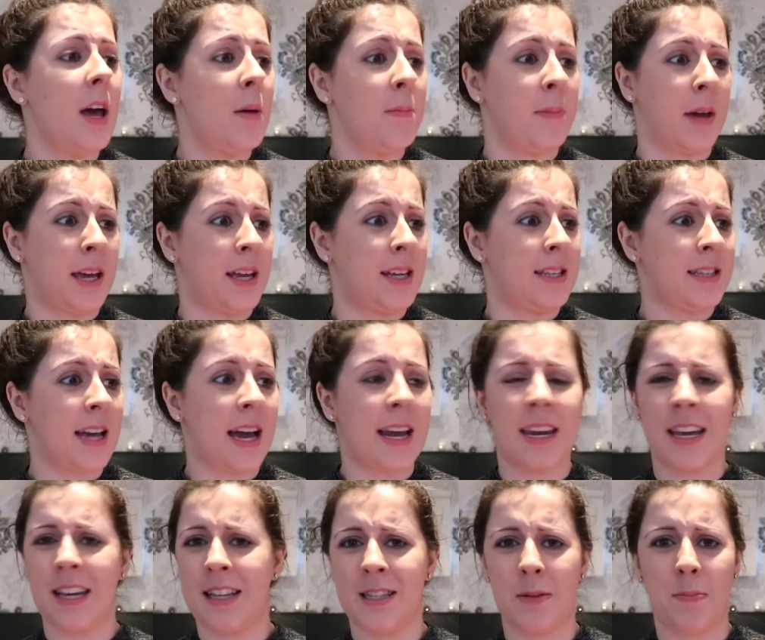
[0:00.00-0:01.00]
because I
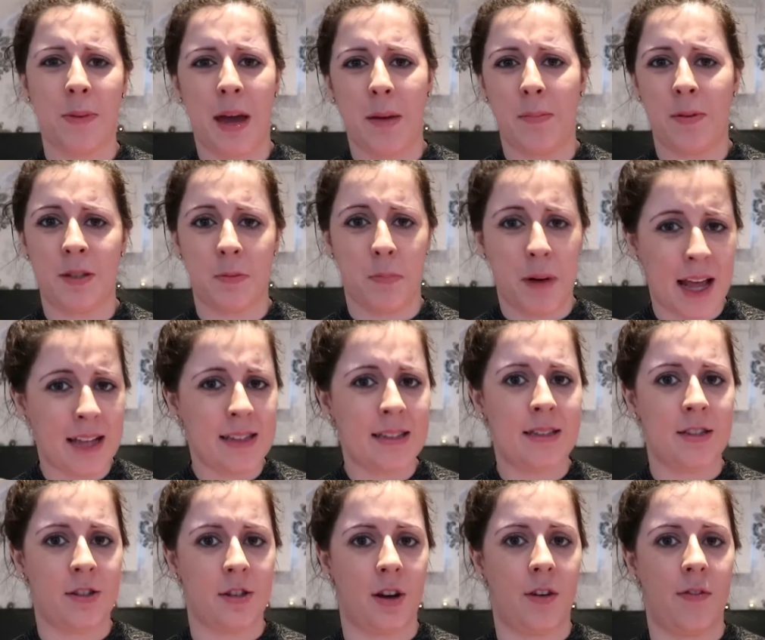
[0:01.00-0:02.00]
need to be able to plan
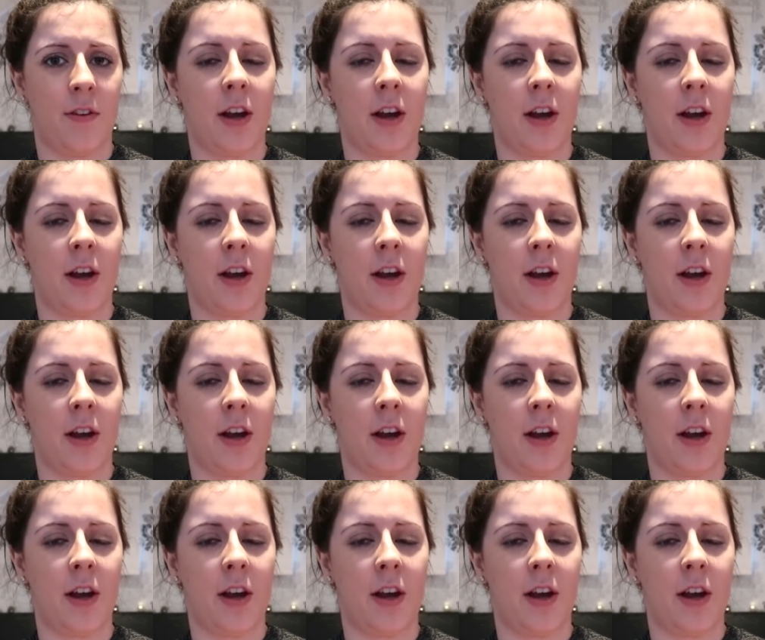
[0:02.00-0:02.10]
stuff.